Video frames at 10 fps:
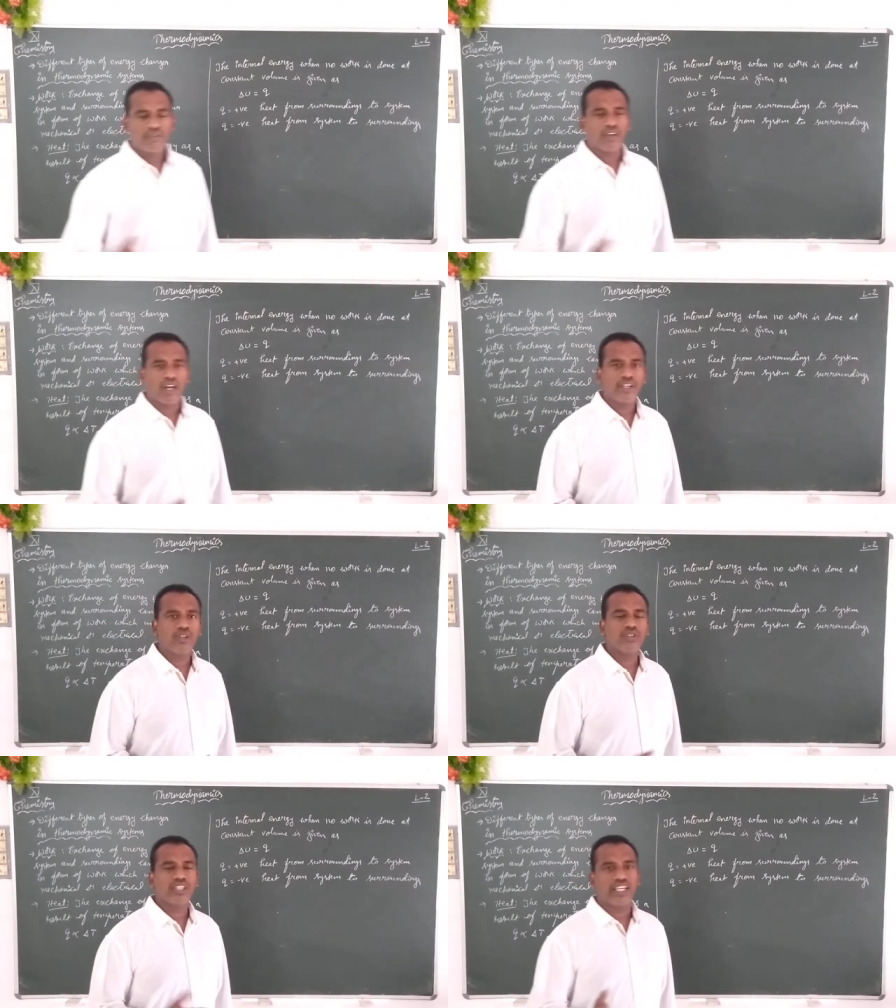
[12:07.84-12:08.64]
We already
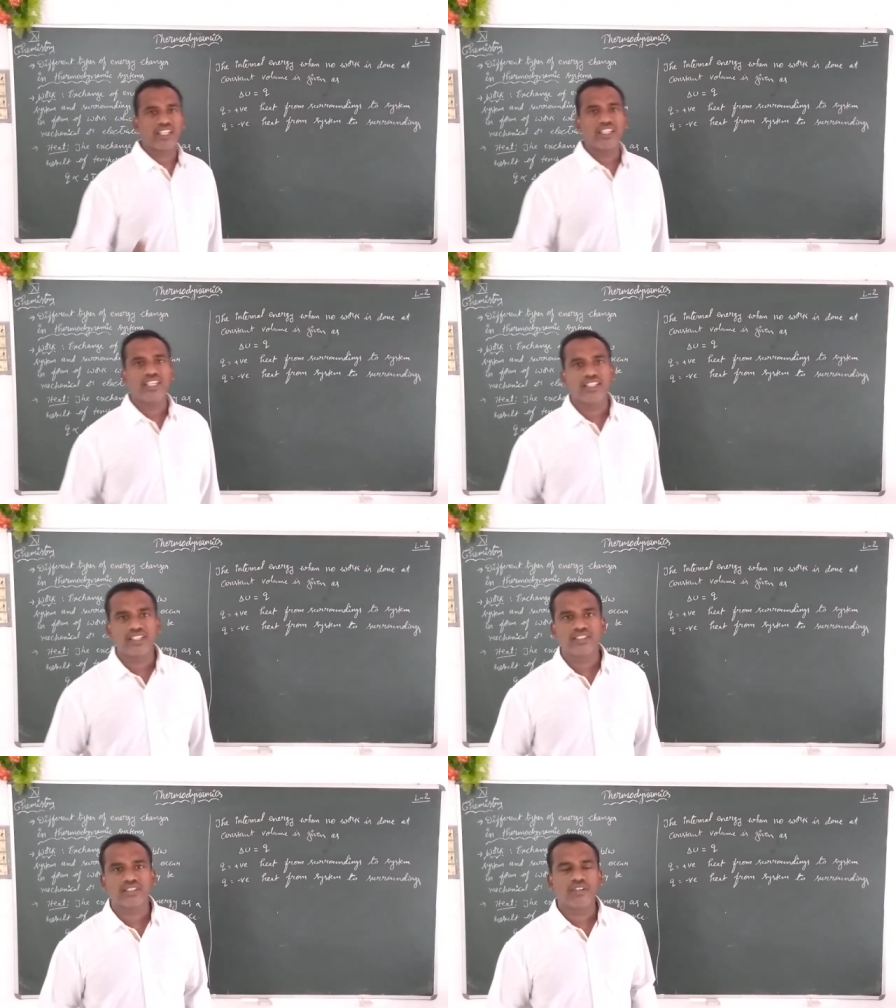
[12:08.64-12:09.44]
know the internal energy
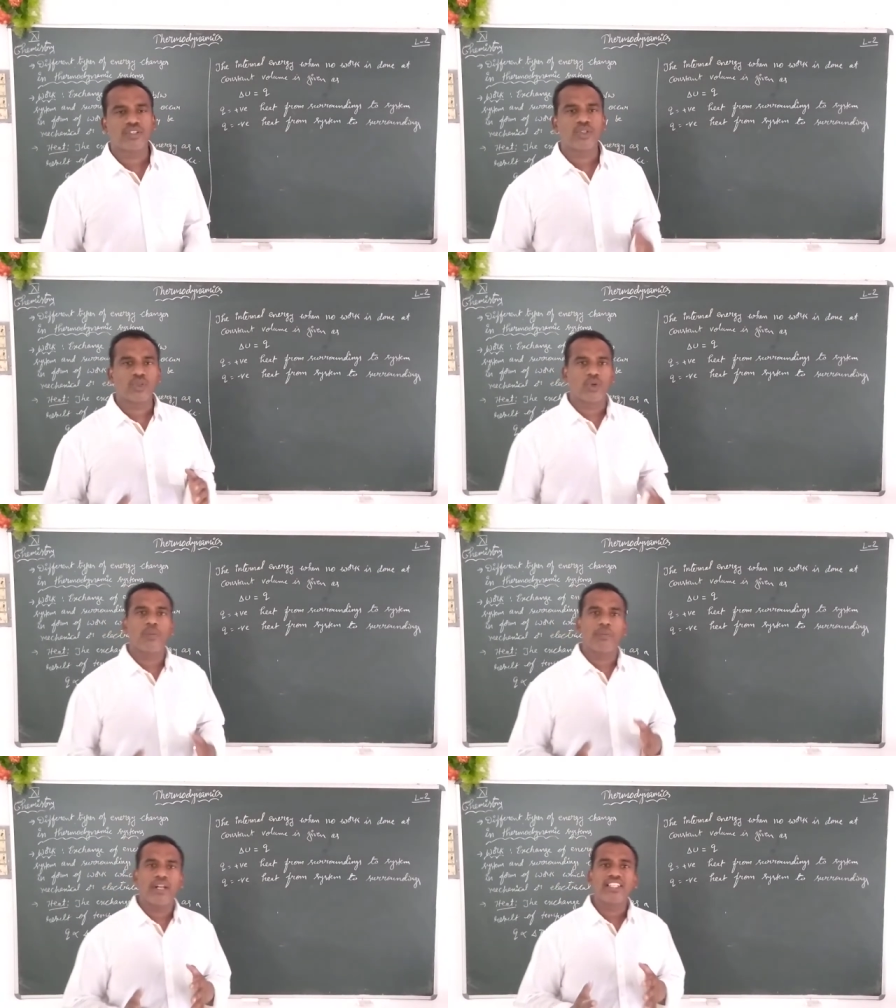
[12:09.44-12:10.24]
is equal to
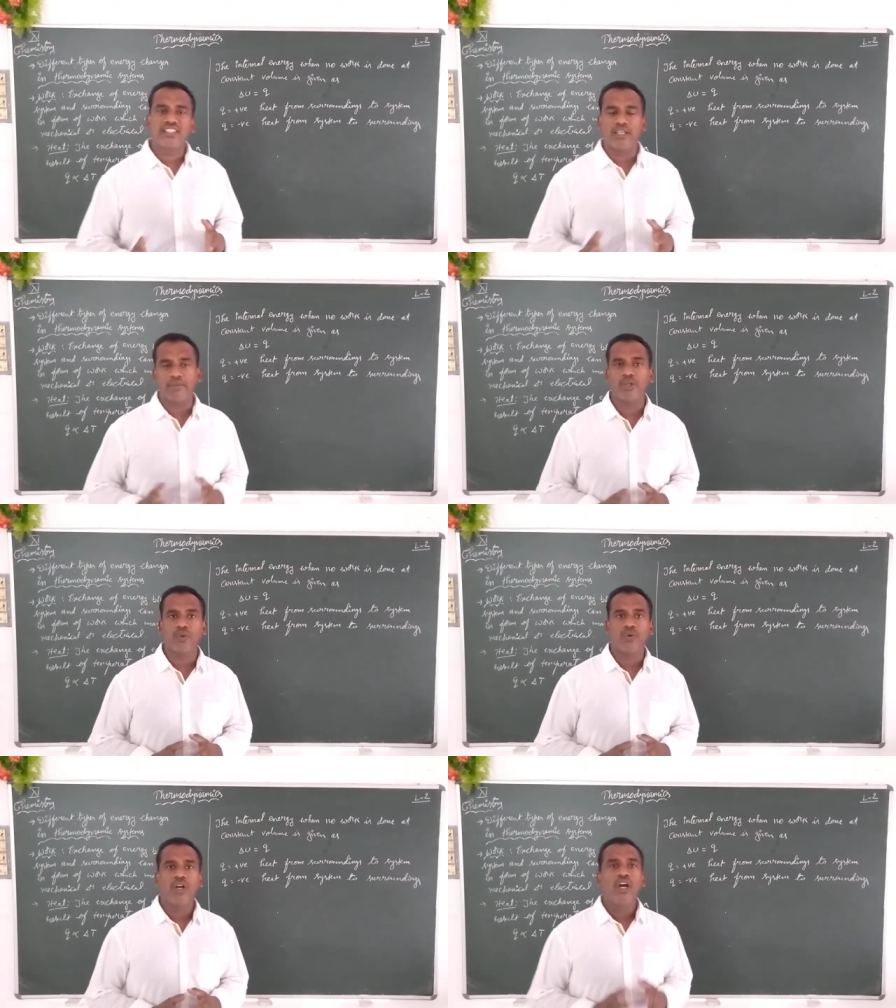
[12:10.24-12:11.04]
Q plus W.
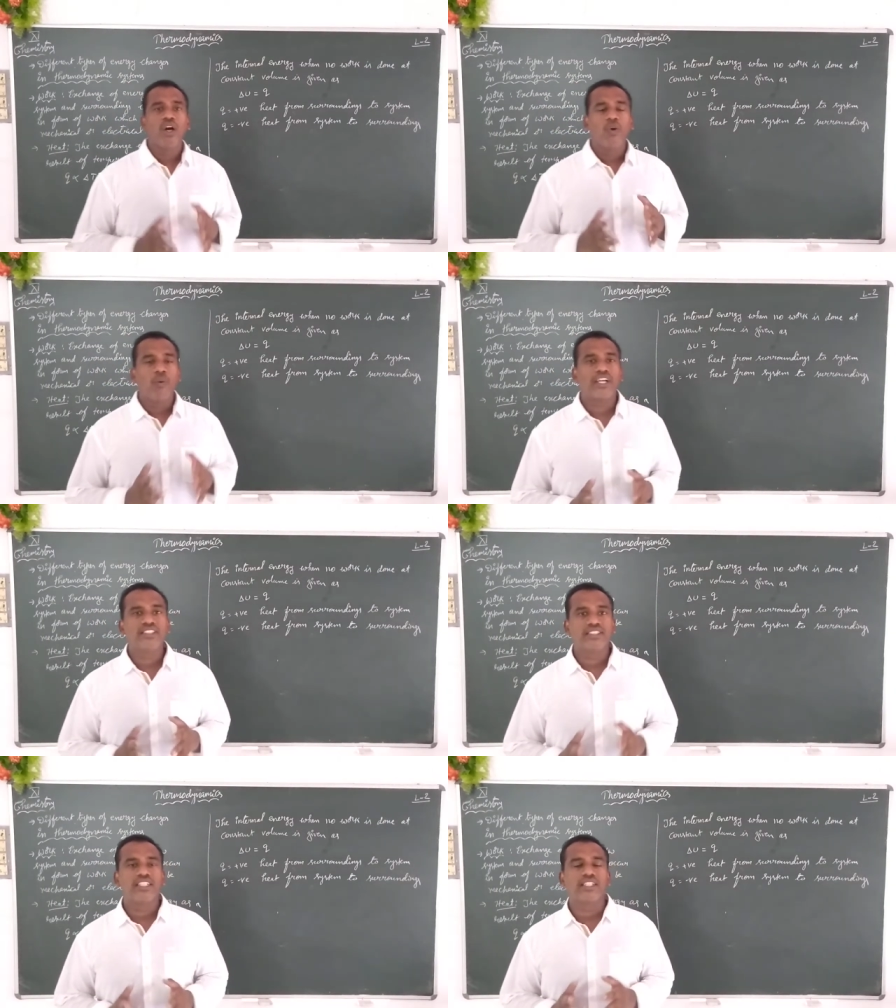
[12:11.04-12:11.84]
What is
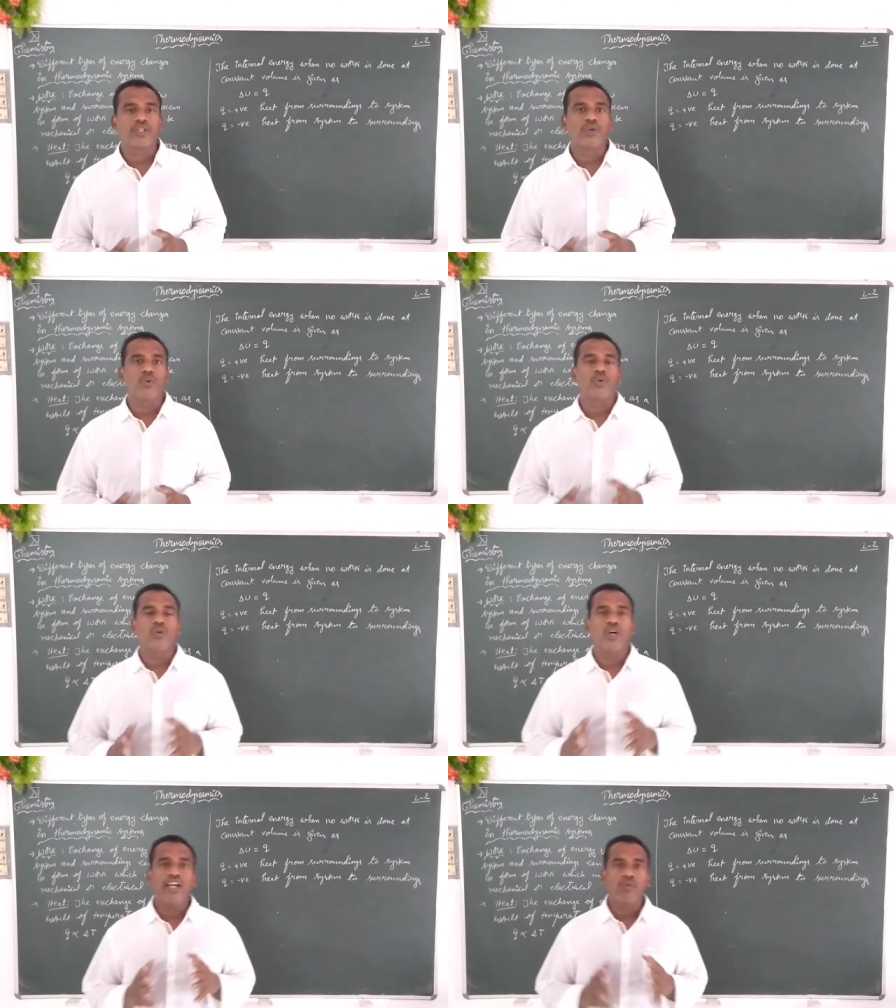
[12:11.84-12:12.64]
that Q
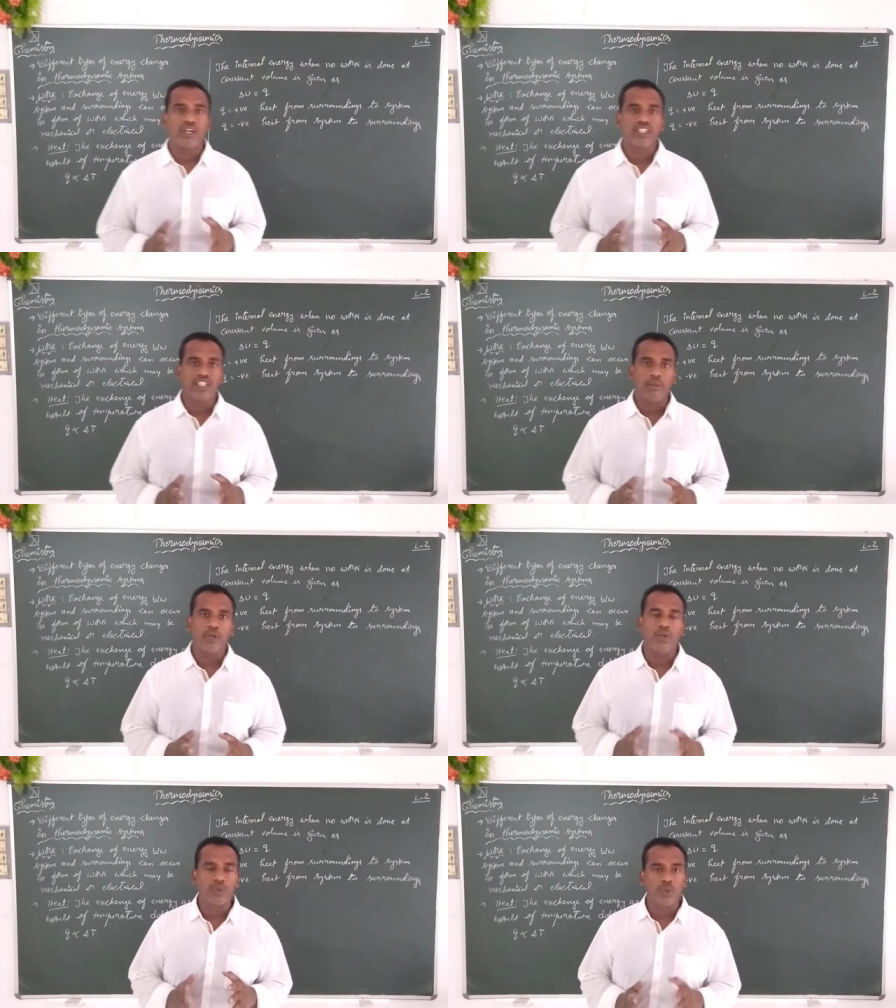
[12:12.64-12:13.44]
and what is the
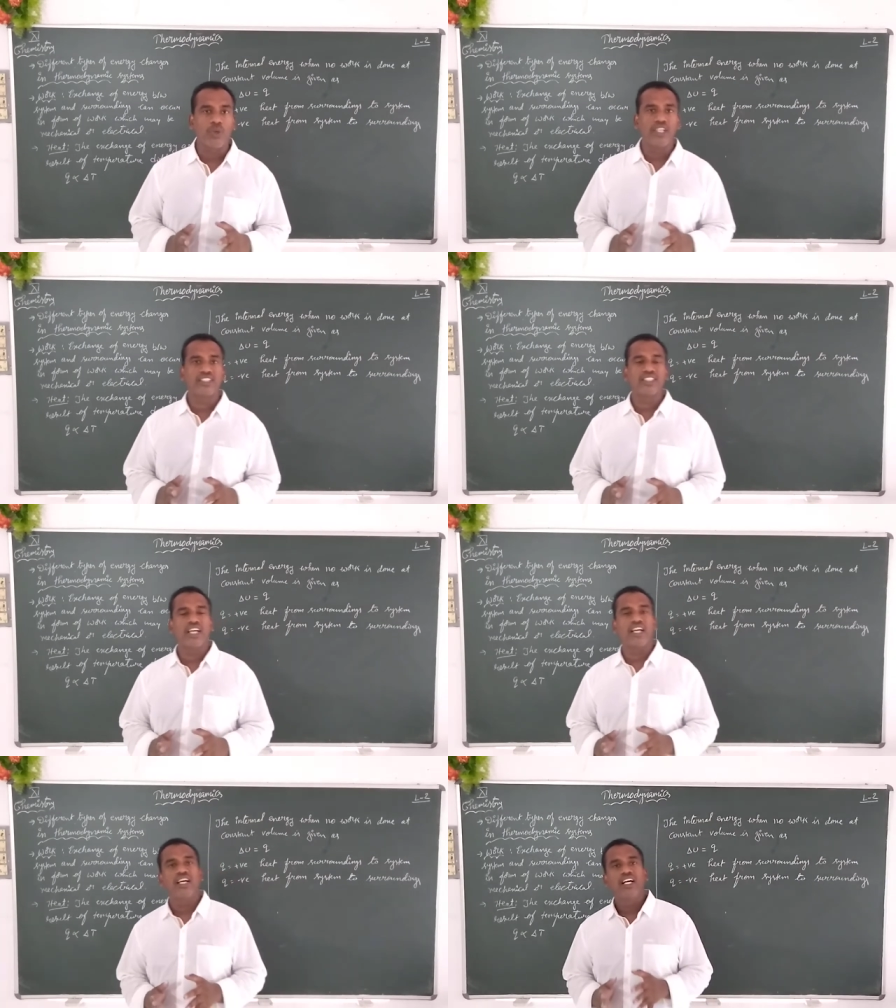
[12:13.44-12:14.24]
W? Q is the
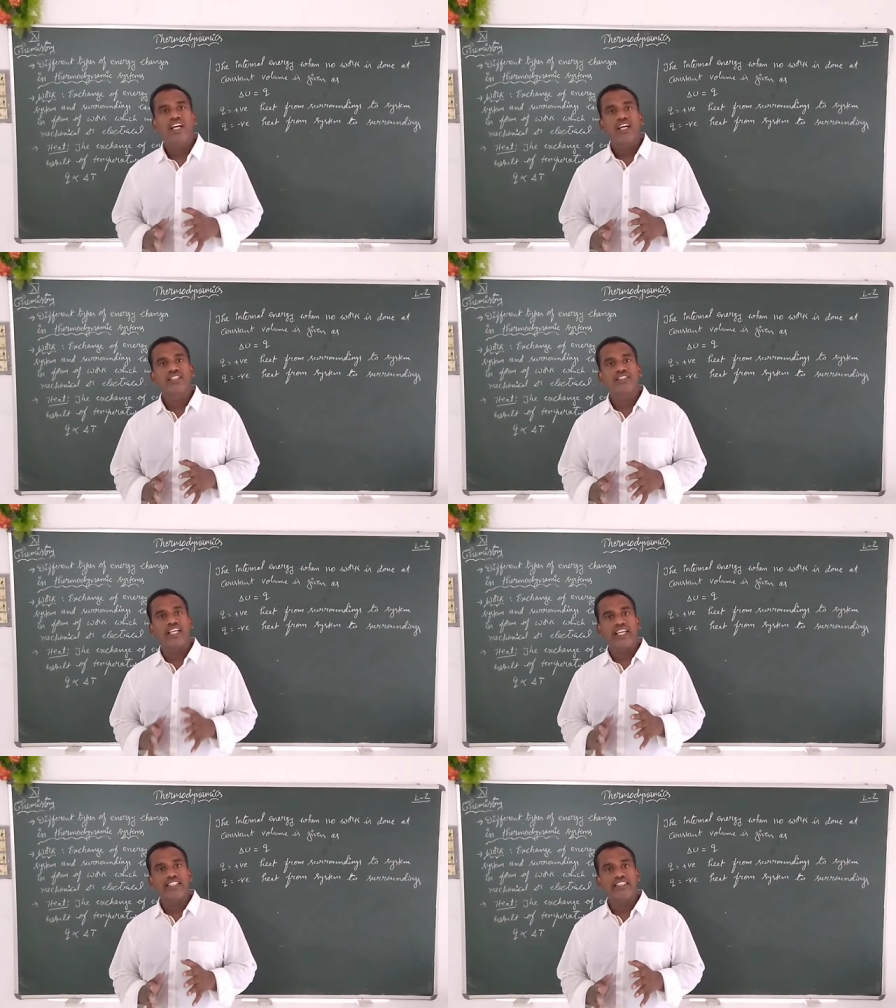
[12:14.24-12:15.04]

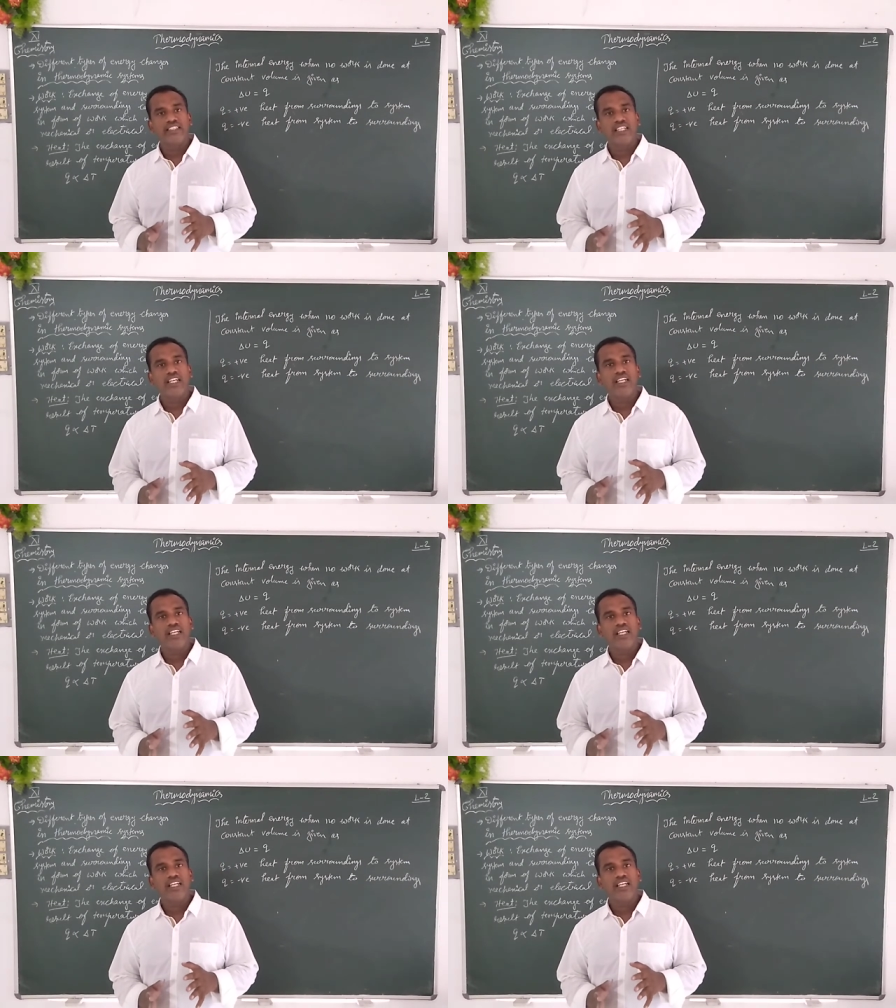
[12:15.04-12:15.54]
change in the